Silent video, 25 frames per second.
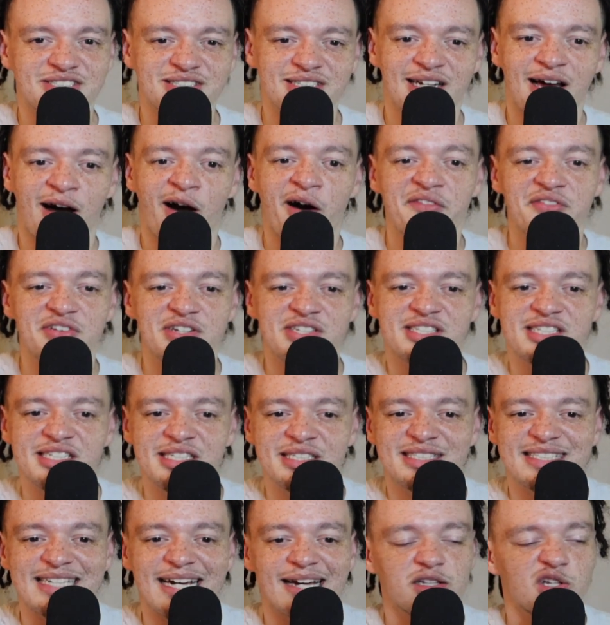Obviously,
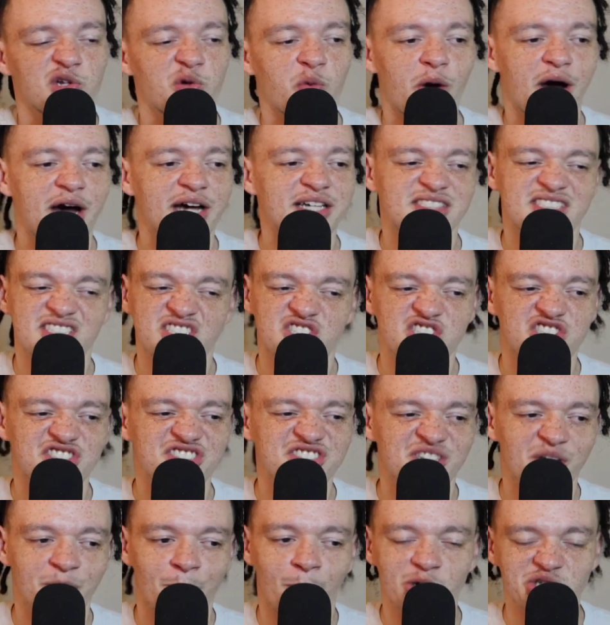talent-wise, this is
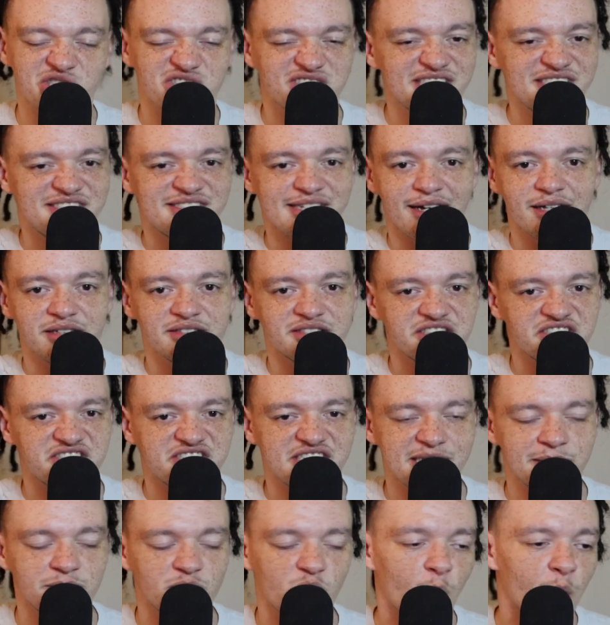the most least talented
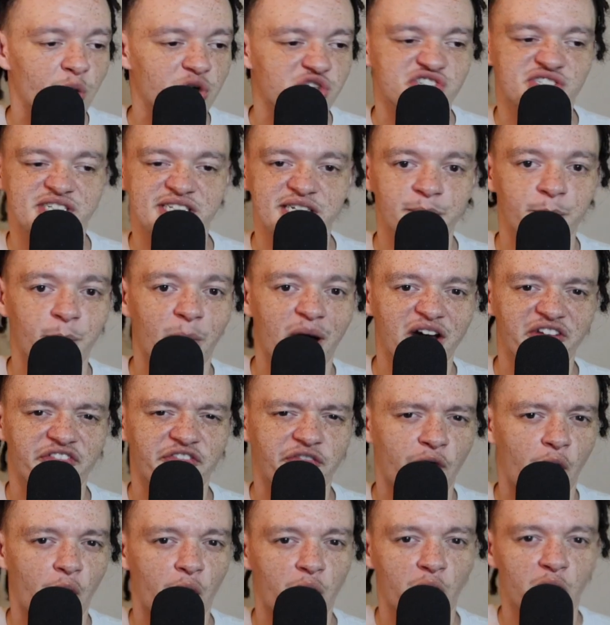team, the worst team by
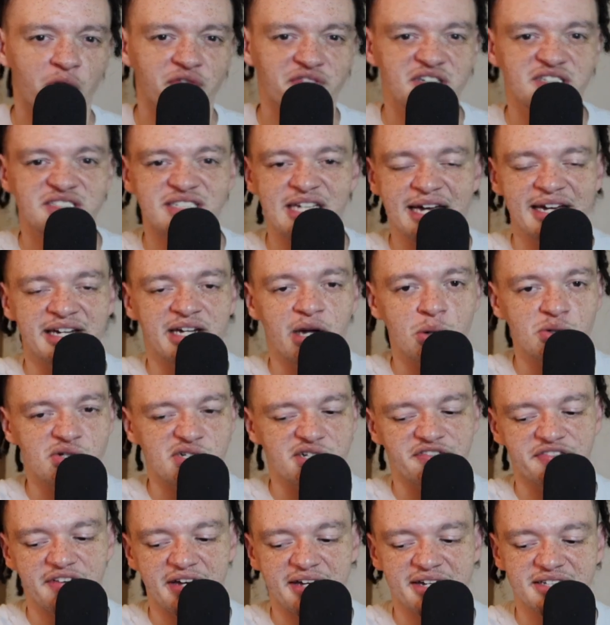far of these head
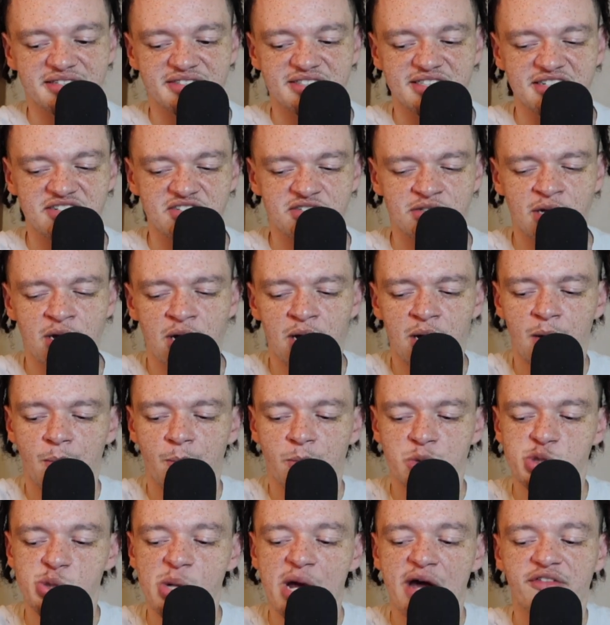coaching vacancies.
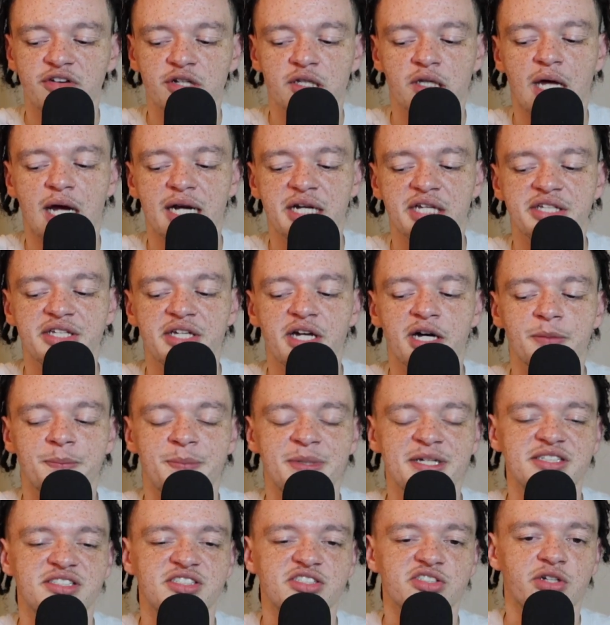But you have a lot of young
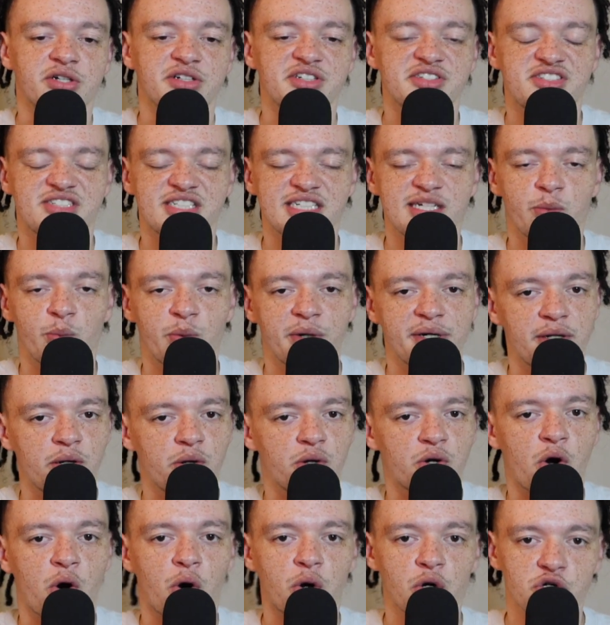pieces on this team. Wendell
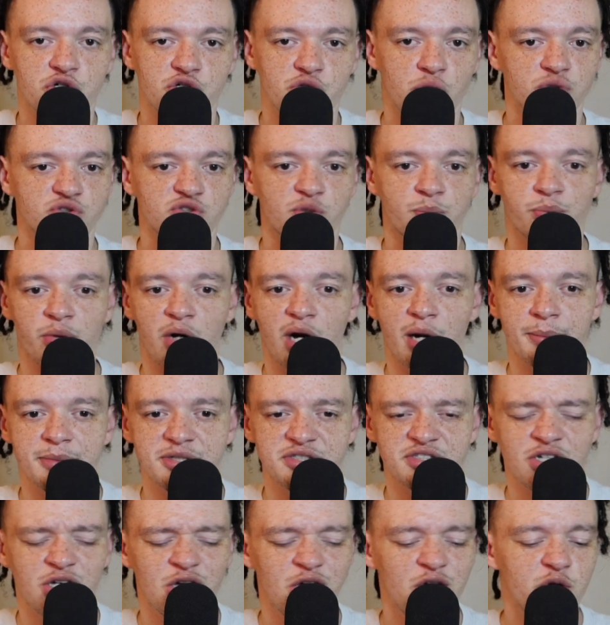Carter shows some
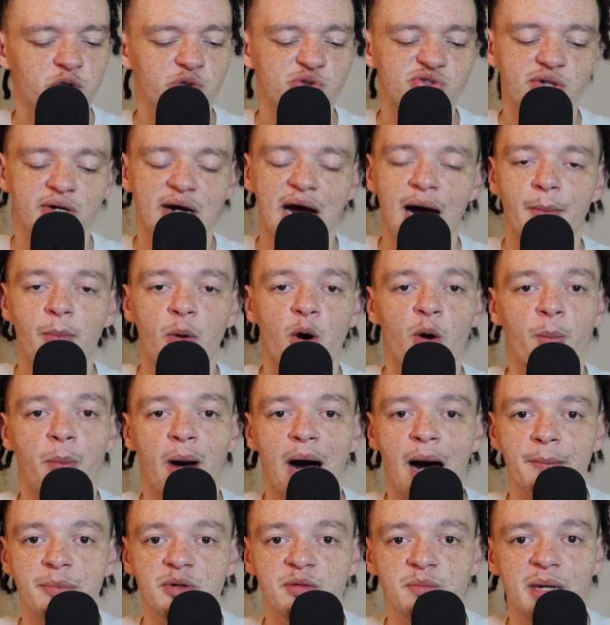promise. You still got Mo
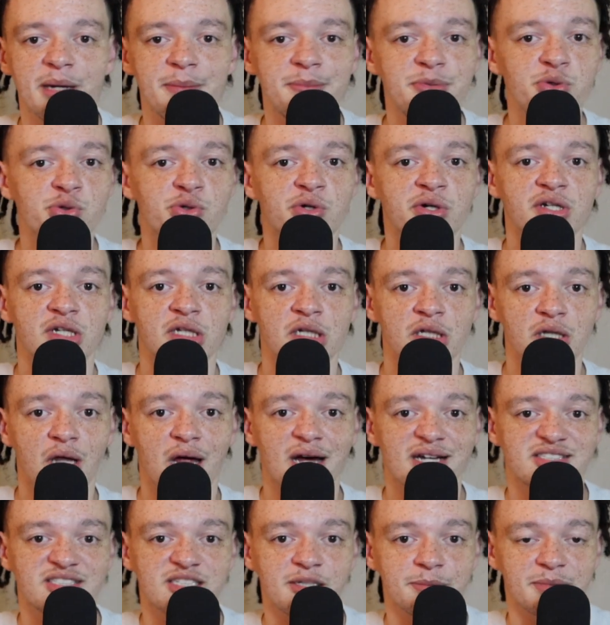Bamba. Maybe you can
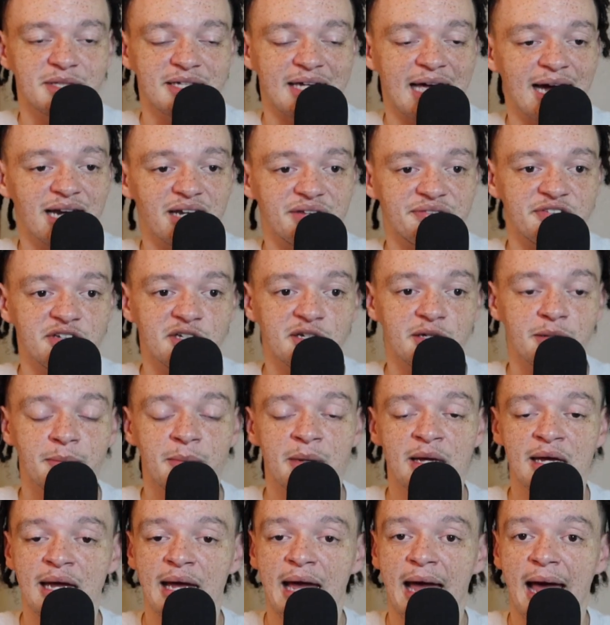unlock something out of him
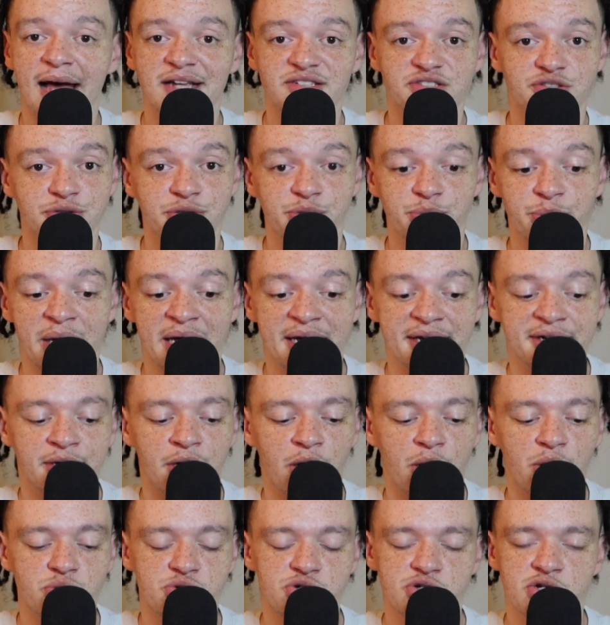as a new head
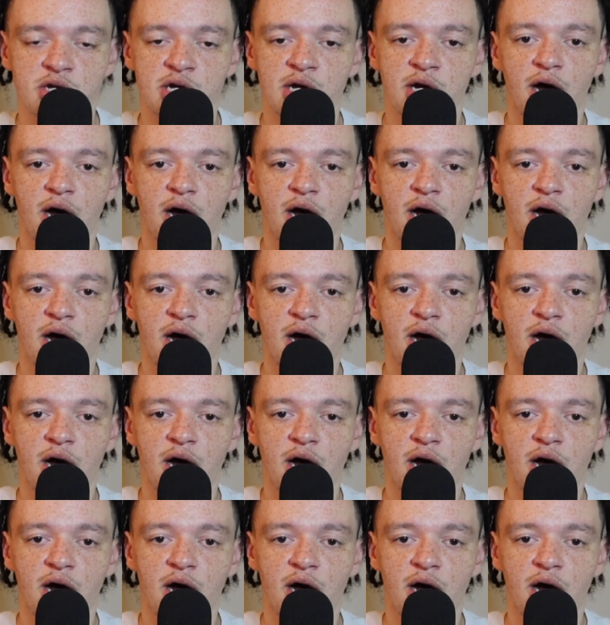coach.